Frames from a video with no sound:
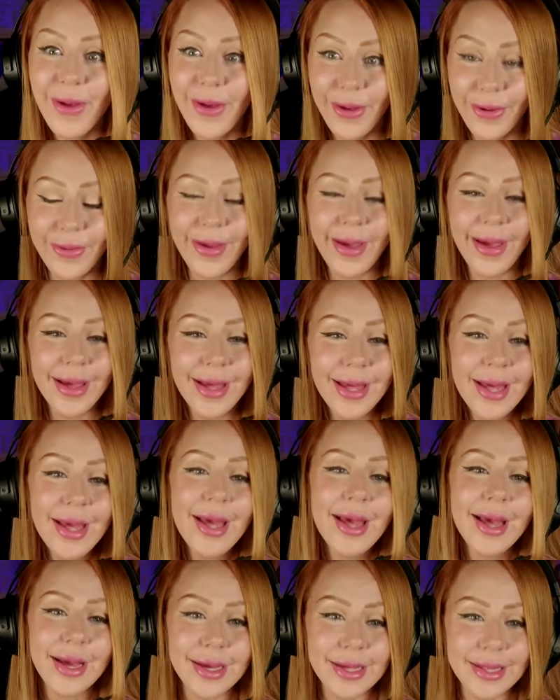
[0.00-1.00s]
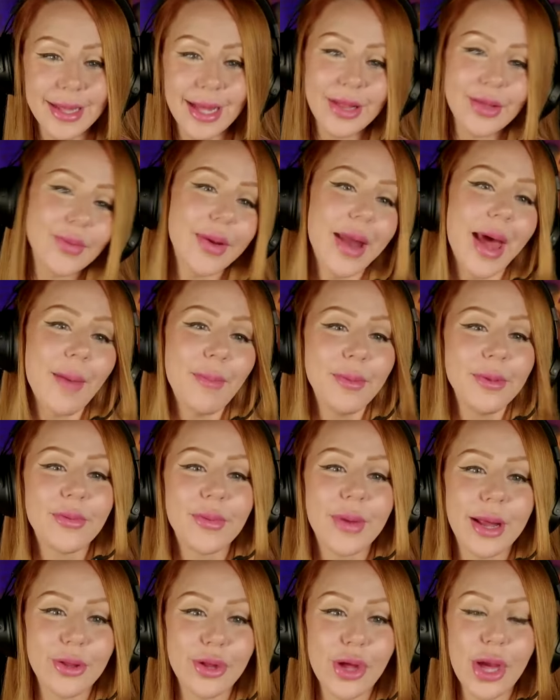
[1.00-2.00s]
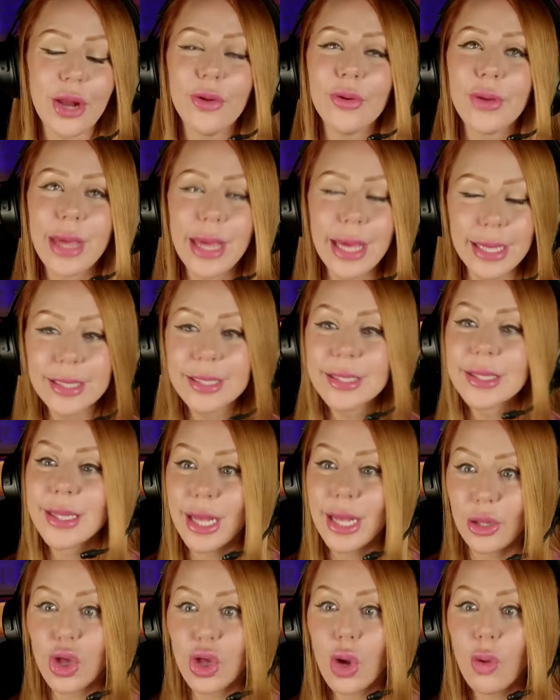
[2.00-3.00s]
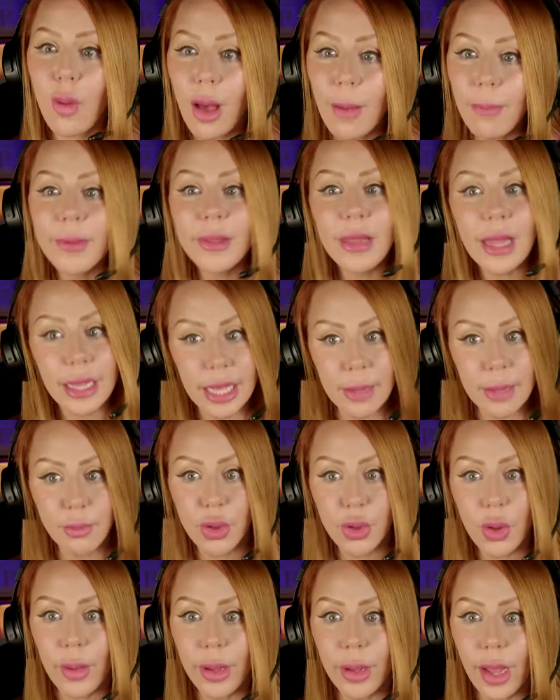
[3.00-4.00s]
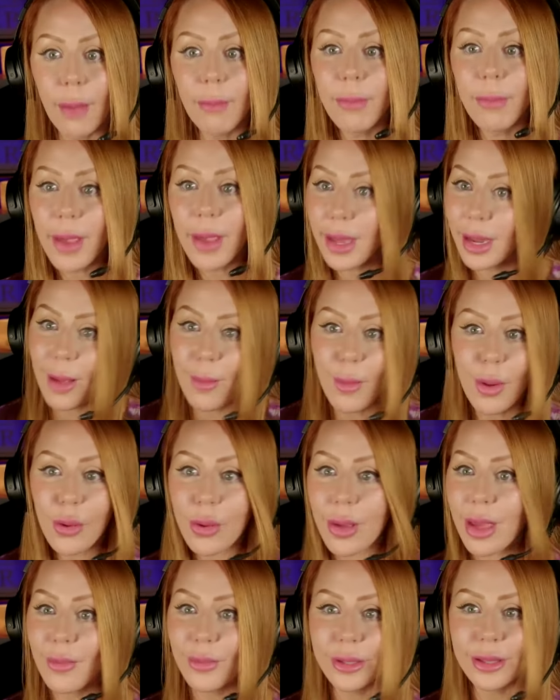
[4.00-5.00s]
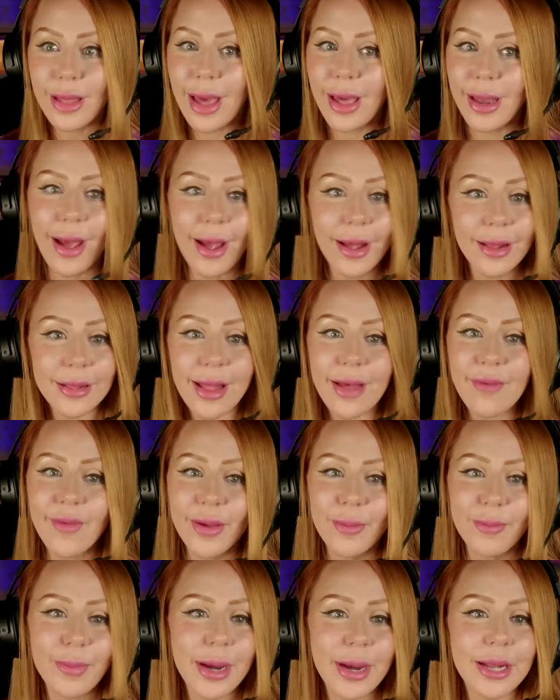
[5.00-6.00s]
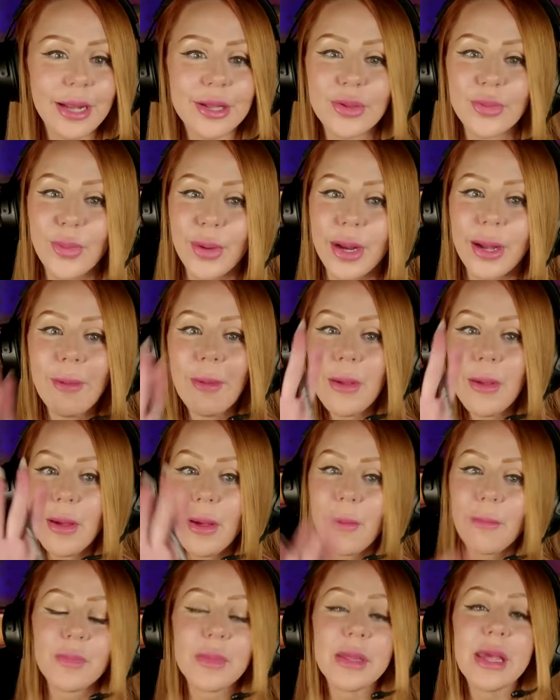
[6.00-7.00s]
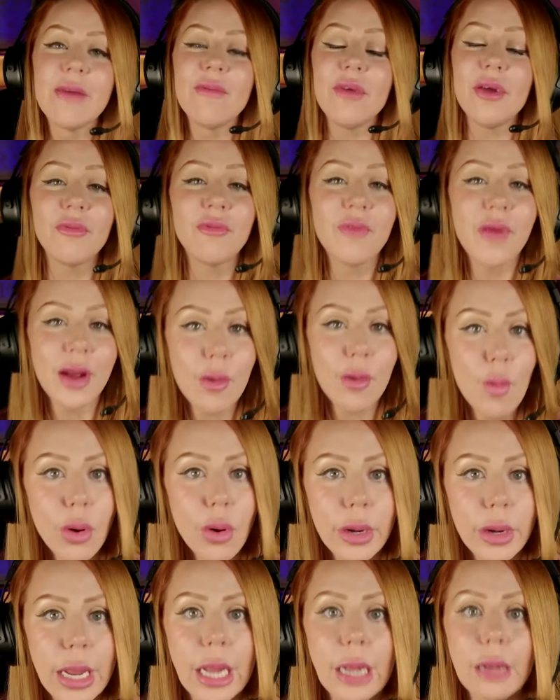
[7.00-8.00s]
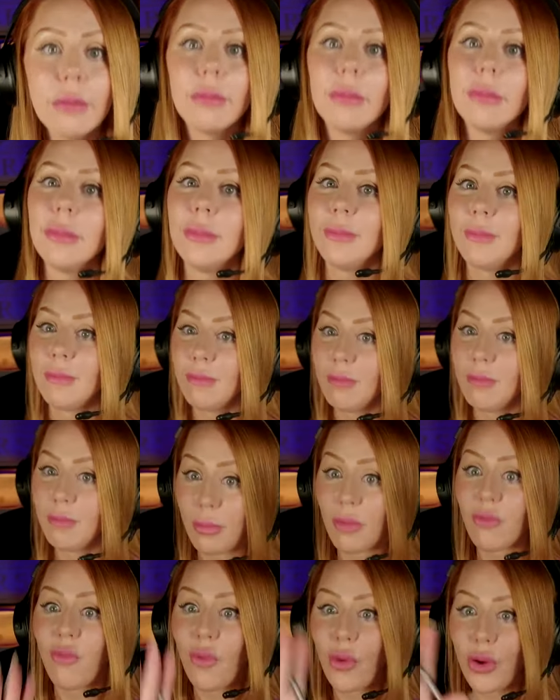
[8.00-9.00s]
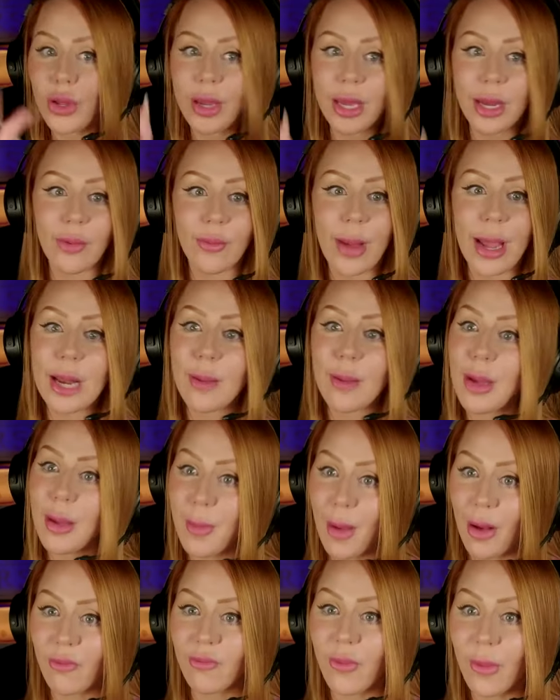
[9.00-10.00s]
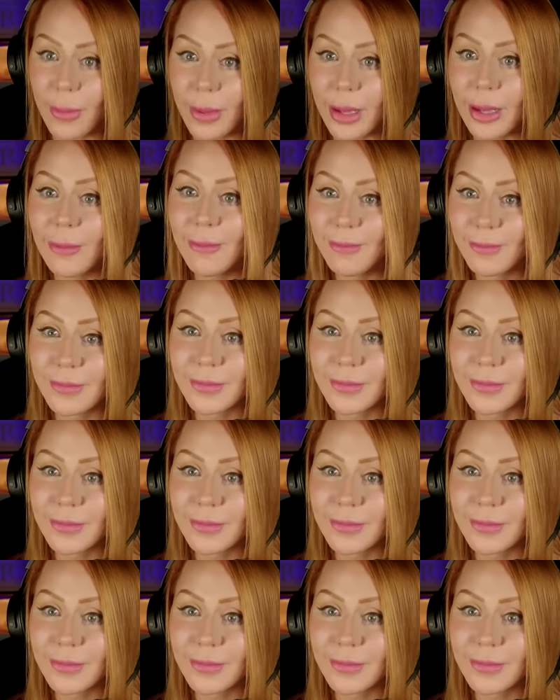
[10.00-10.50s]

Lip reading: Okay. Because that's what happens when I channel kids. They show up and they keep showing up. And I'm okay with that. I love it. But I just want to give you a fair warning before you get a random email from me.